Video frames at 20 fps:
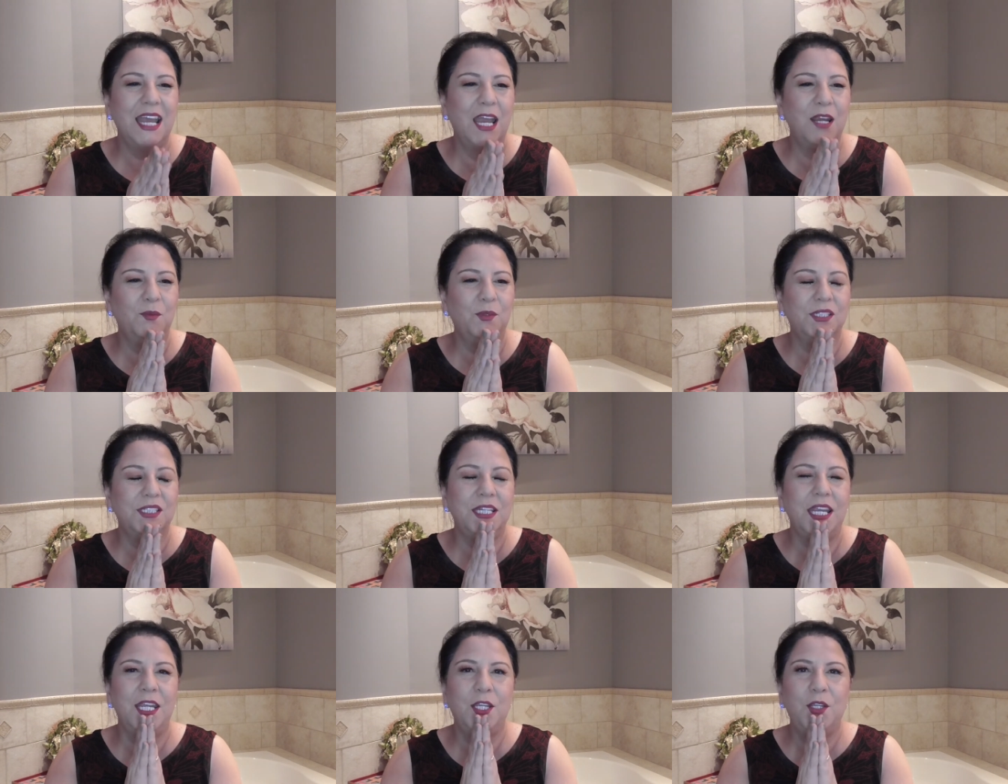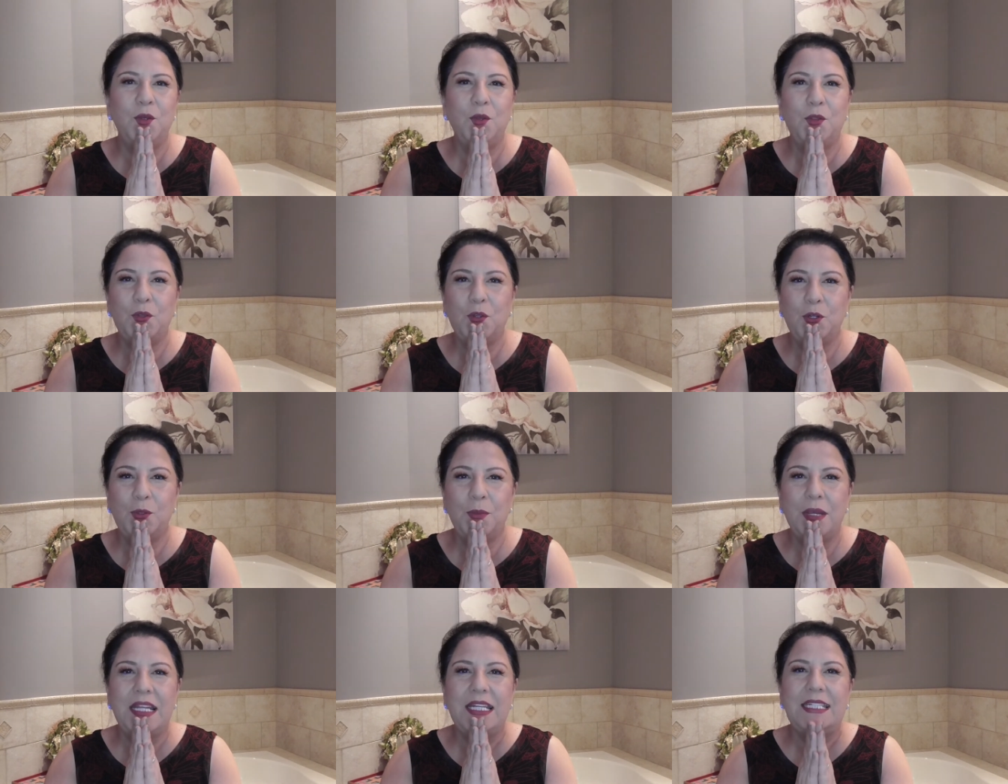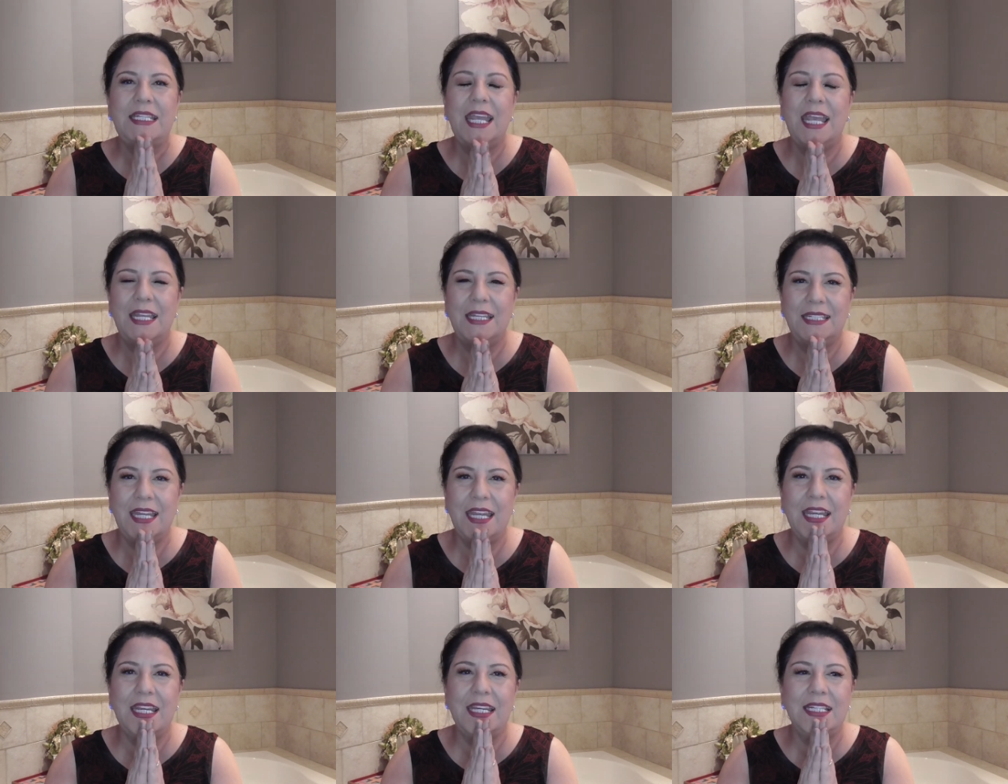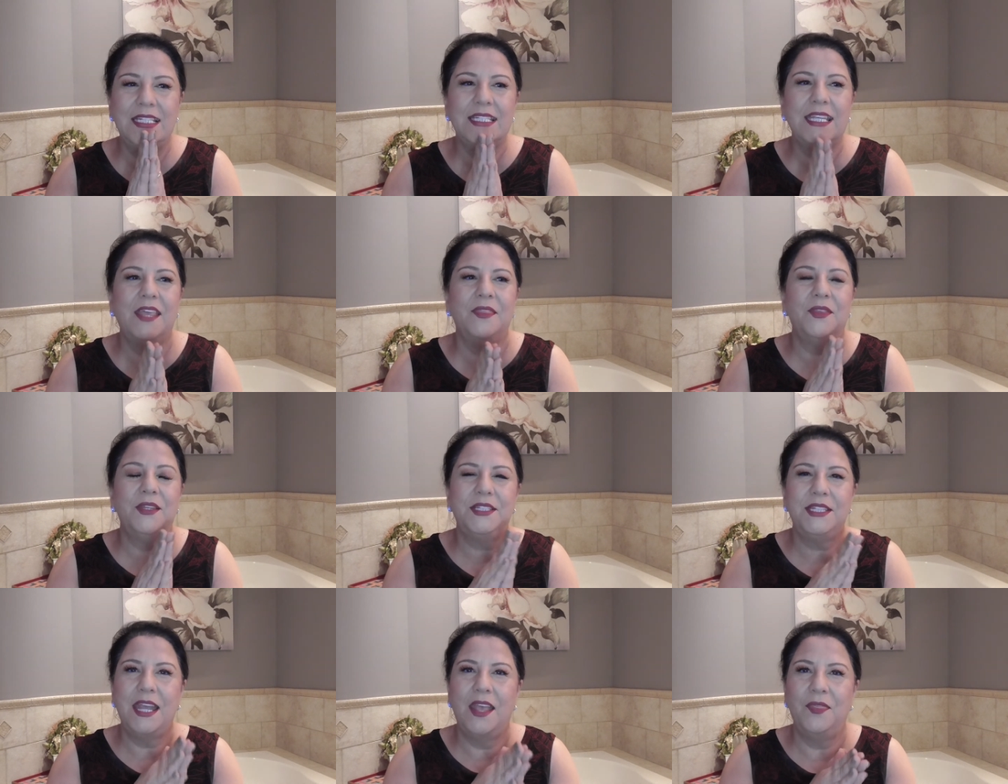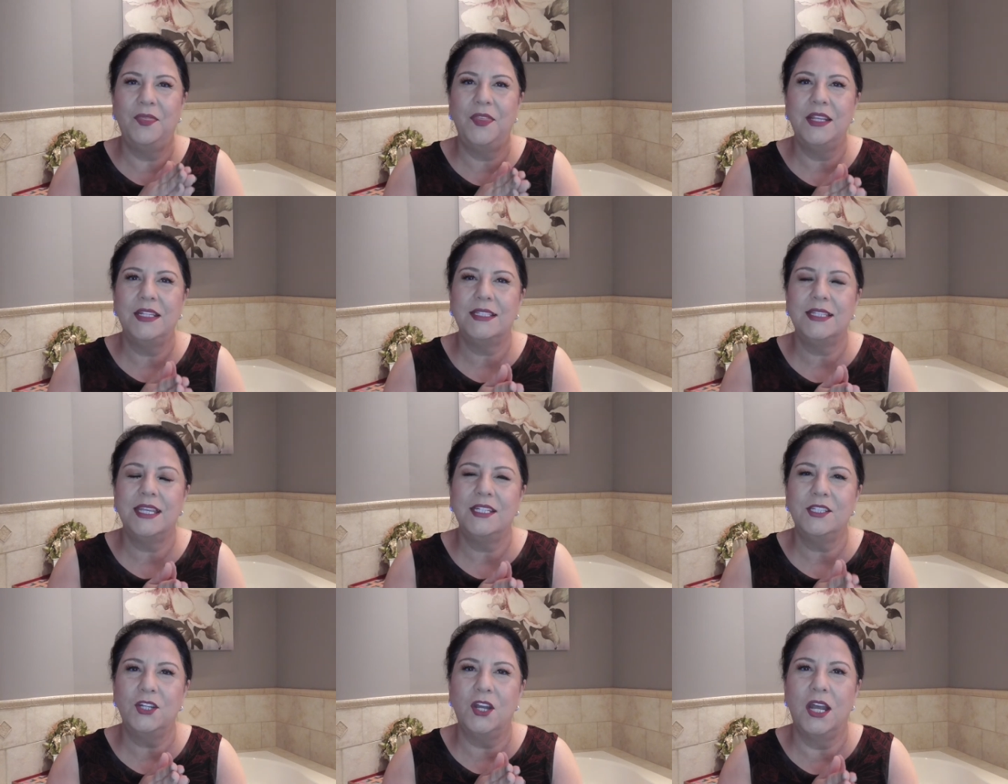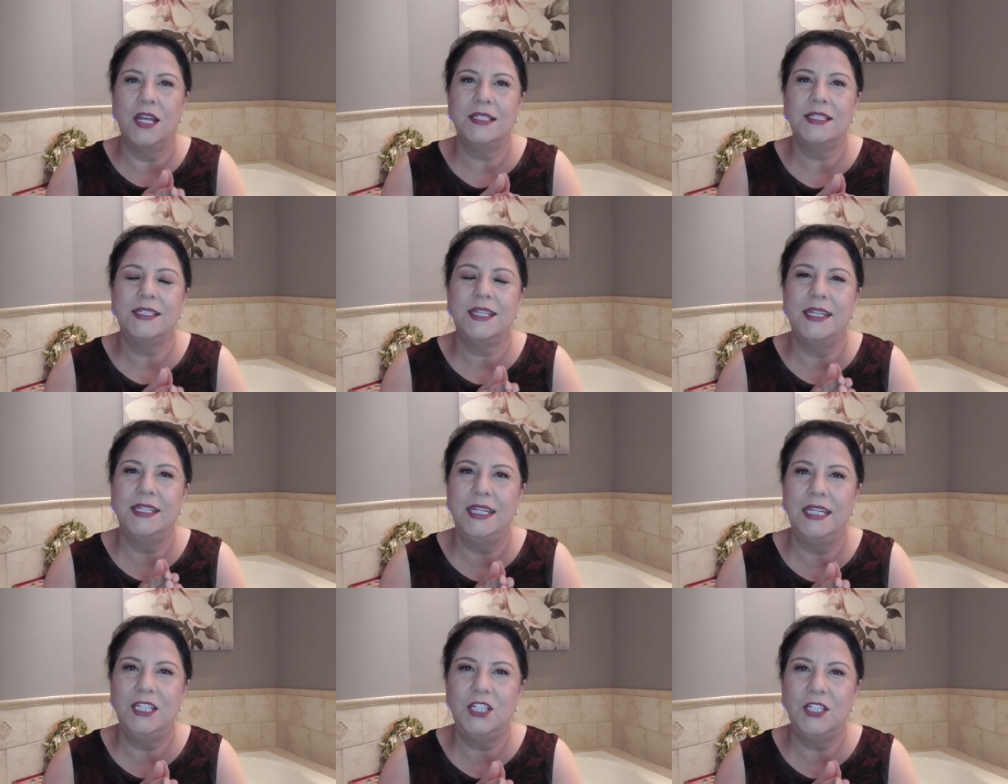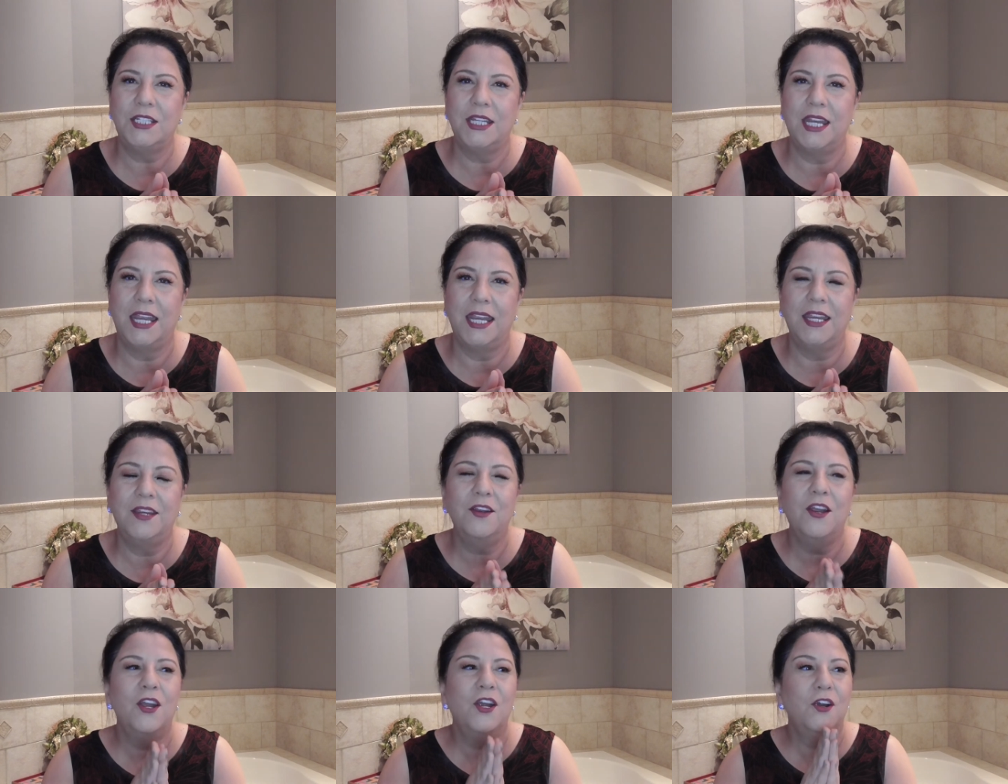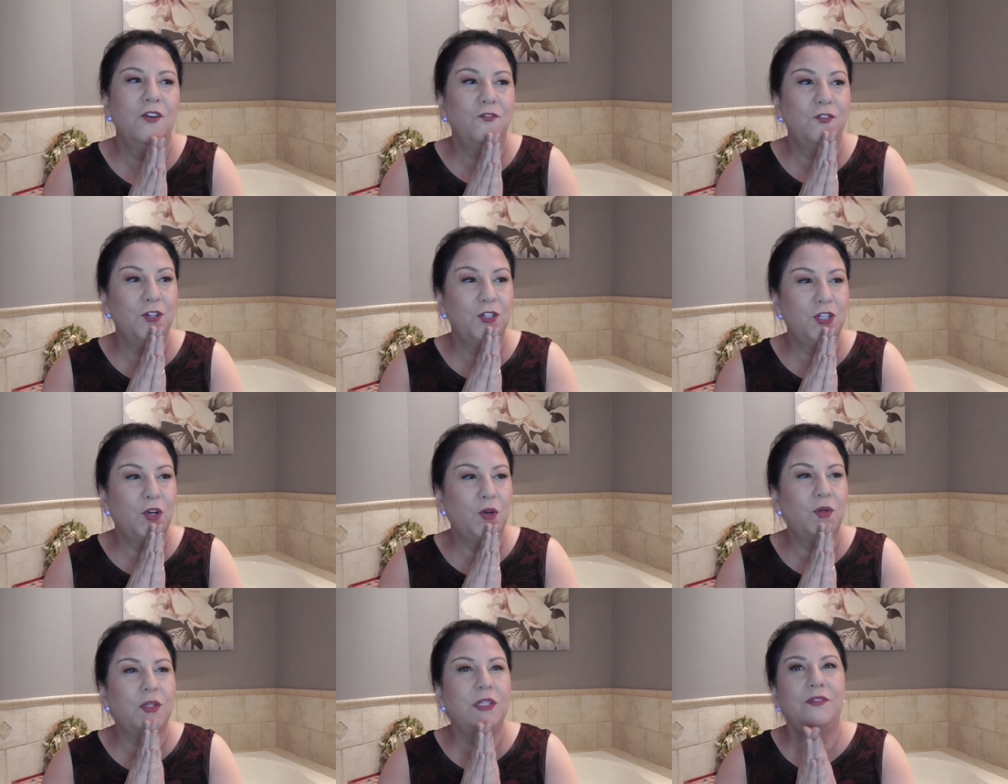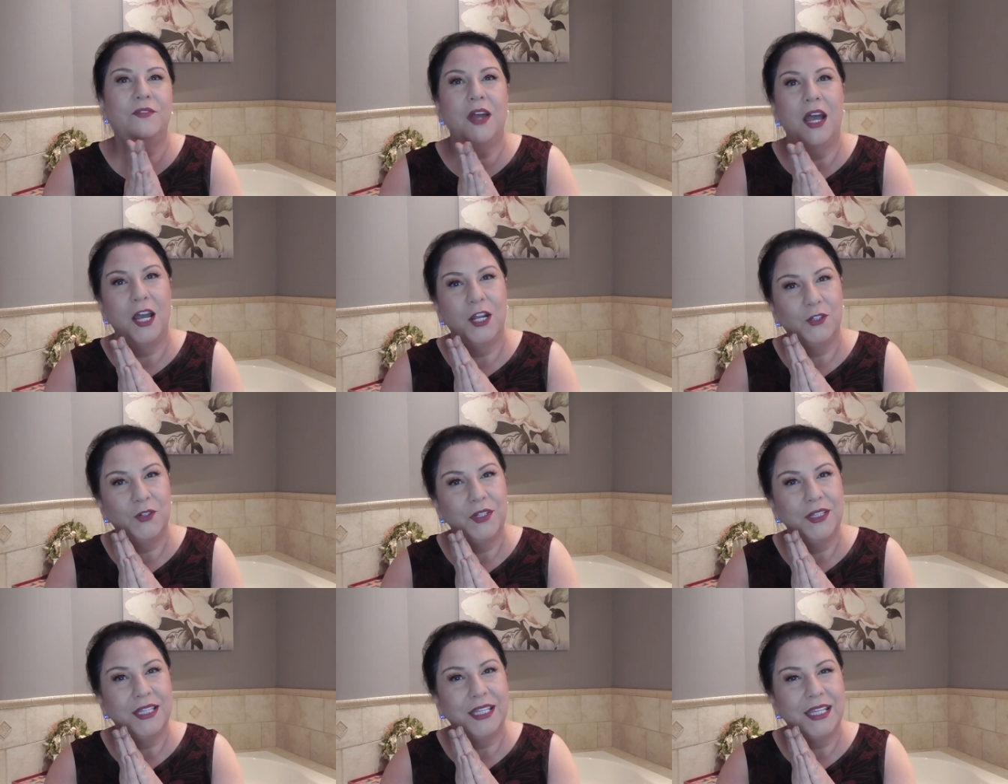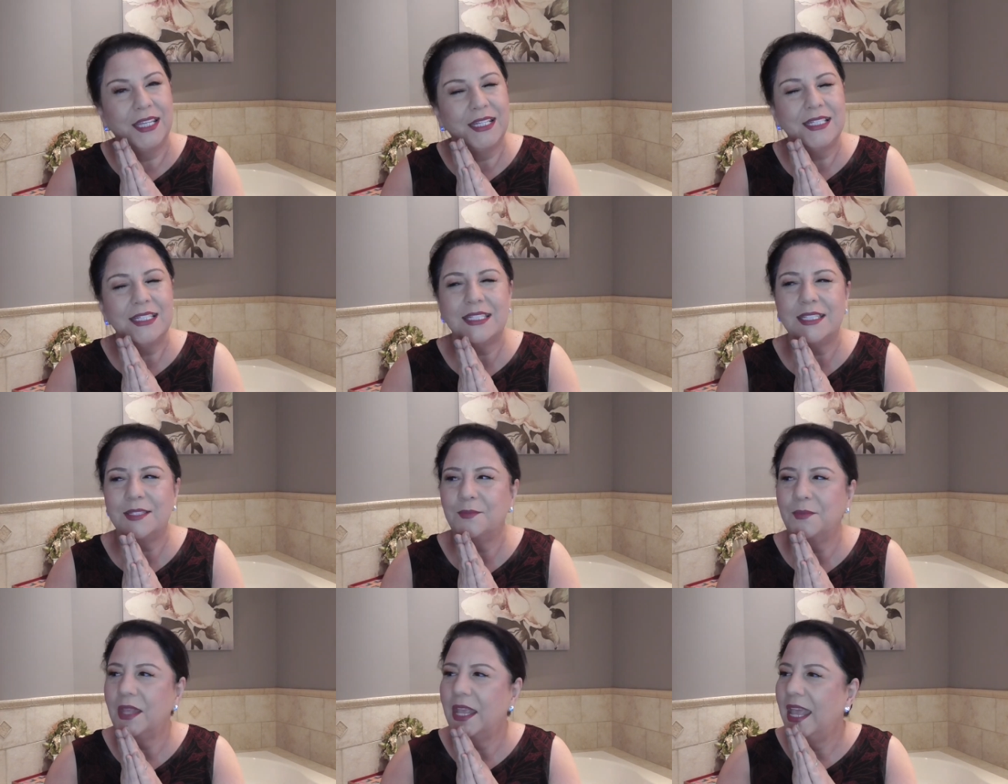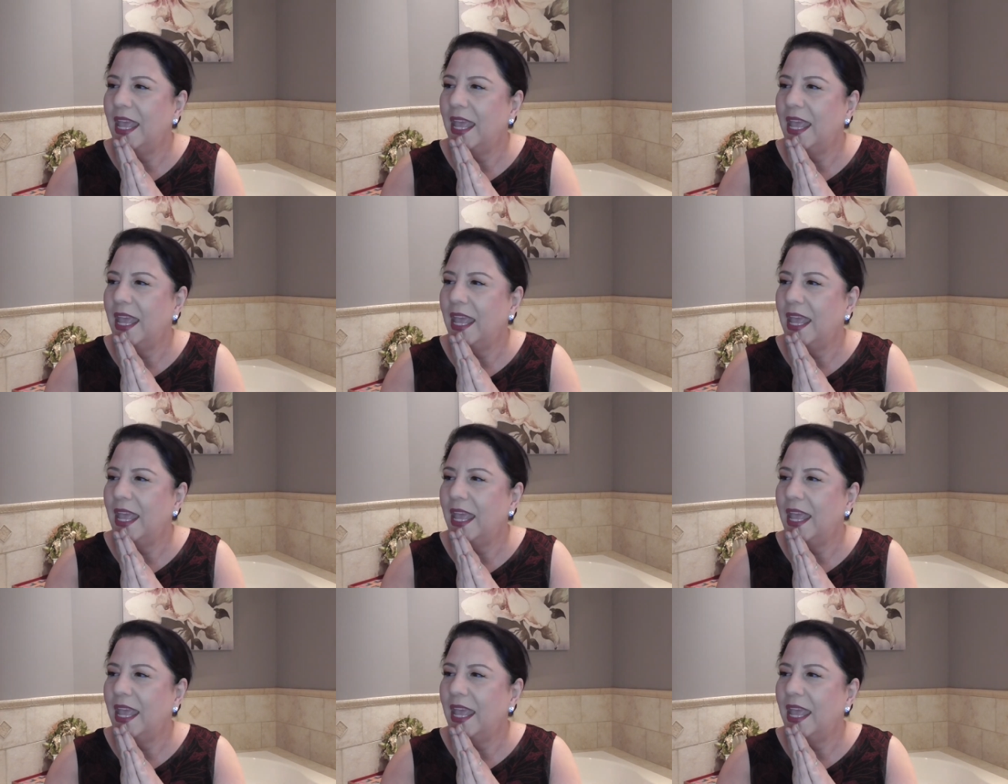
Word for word: I will take you through my 10 days and the 10 things I tossed on each day for a total of 100 things.